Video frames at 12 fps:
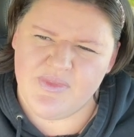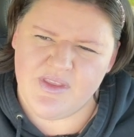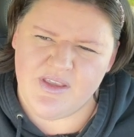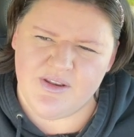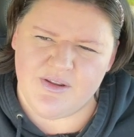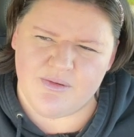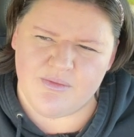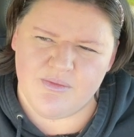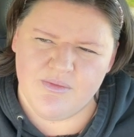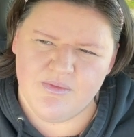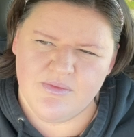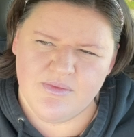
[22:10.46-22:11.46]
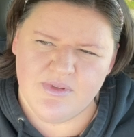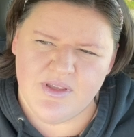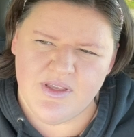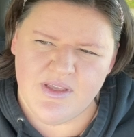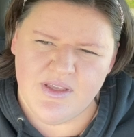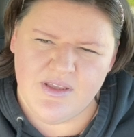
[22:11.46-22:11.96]
you know,
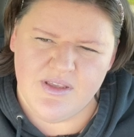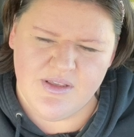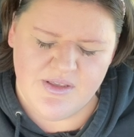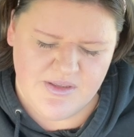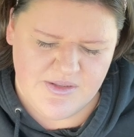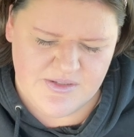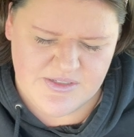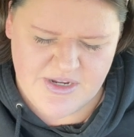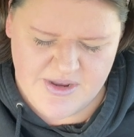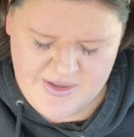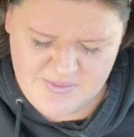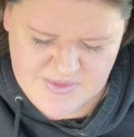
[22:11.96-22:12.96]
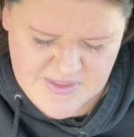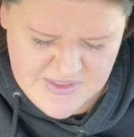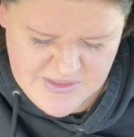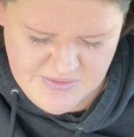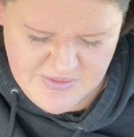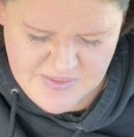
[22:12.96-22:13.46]
times.
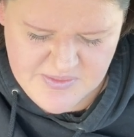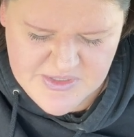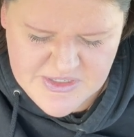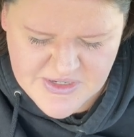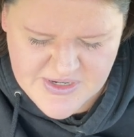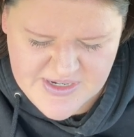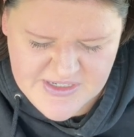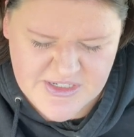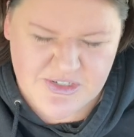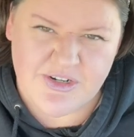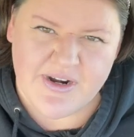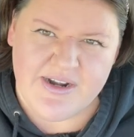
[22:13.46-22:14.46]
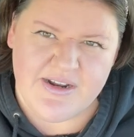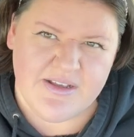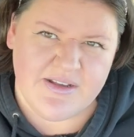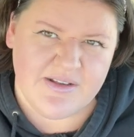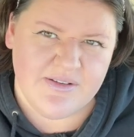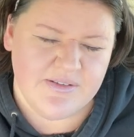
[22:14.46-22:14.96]
So I'm starting to try
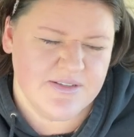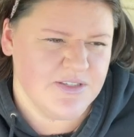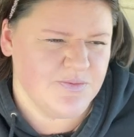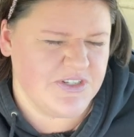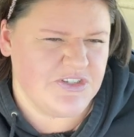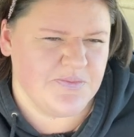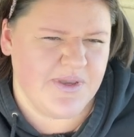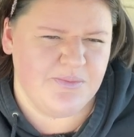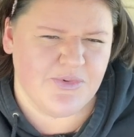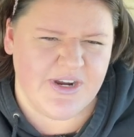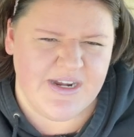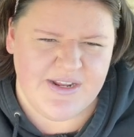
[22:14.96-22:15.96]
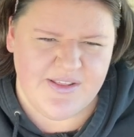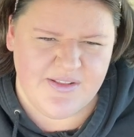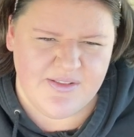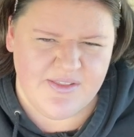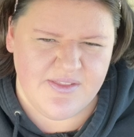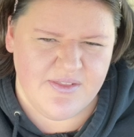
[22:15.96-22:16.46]
to switch my brain
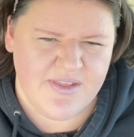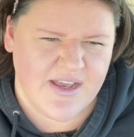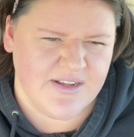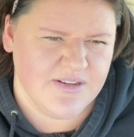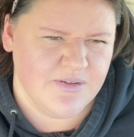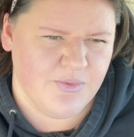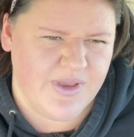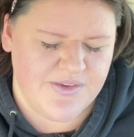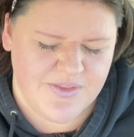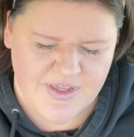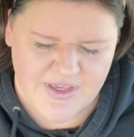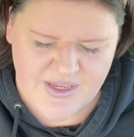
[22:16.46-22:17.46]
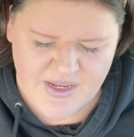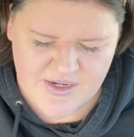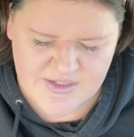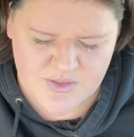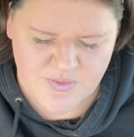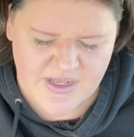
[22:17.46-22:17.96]
in that way of thinking
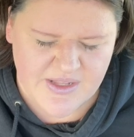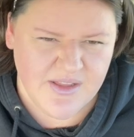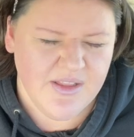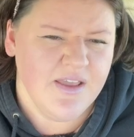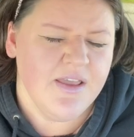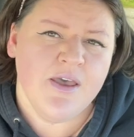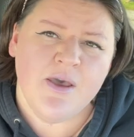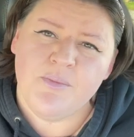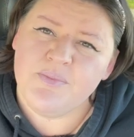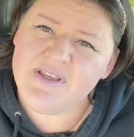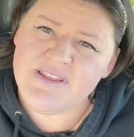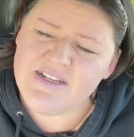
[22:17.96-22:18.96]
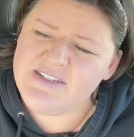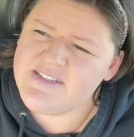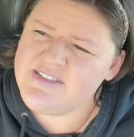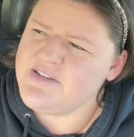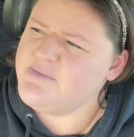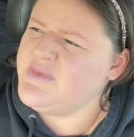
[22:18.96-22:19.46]
as well. But that
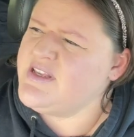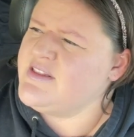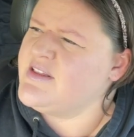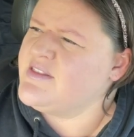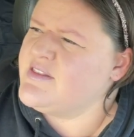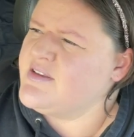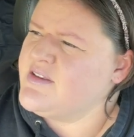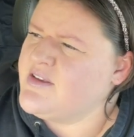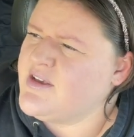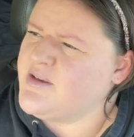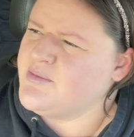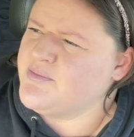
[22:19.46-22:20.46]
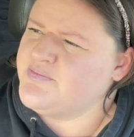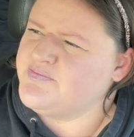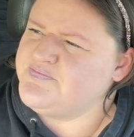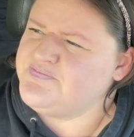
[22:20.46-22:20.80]
doesn't mean that the um,